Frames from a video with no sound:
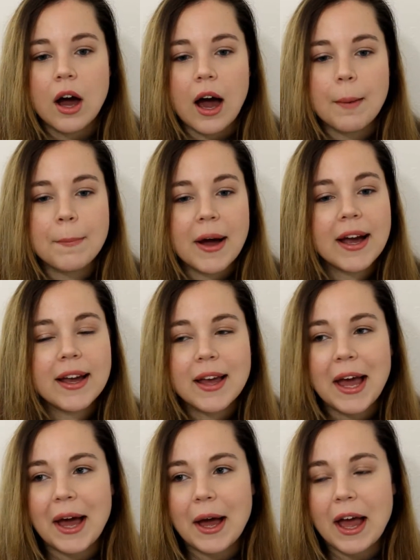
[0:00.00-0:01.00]

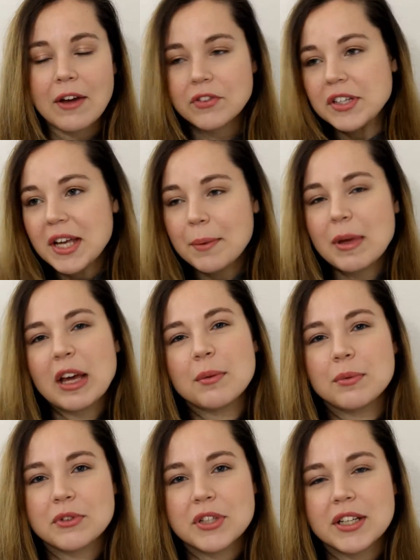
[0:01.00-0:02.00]
My everyday makeup
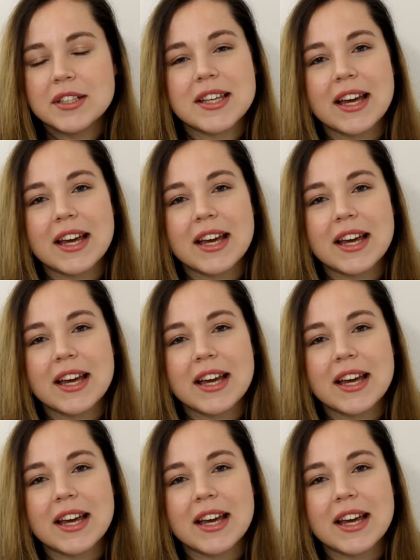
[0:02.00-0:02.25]
routines,